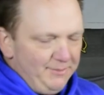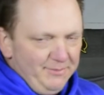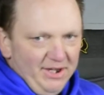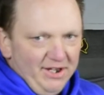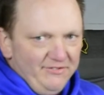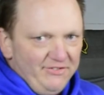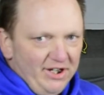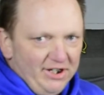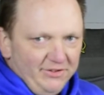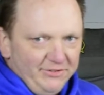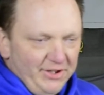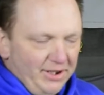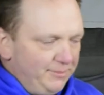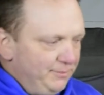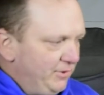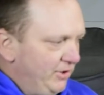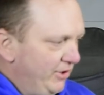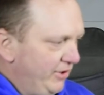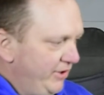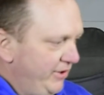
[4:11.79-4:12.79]
They've held up
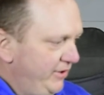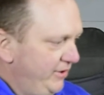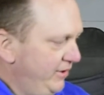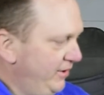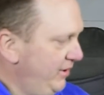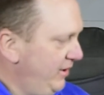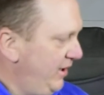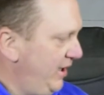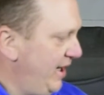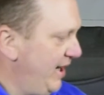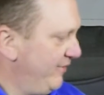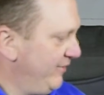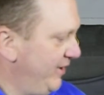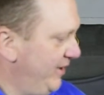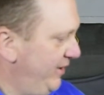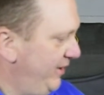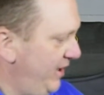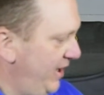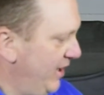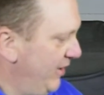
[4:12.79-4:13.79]
good.
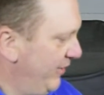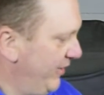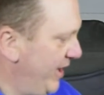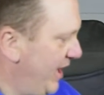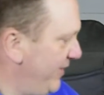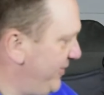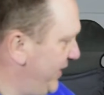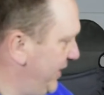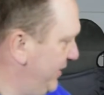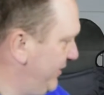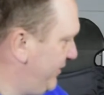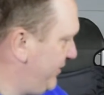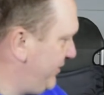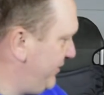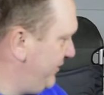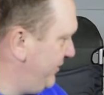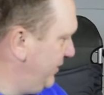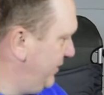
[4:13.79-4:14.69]
Nothing's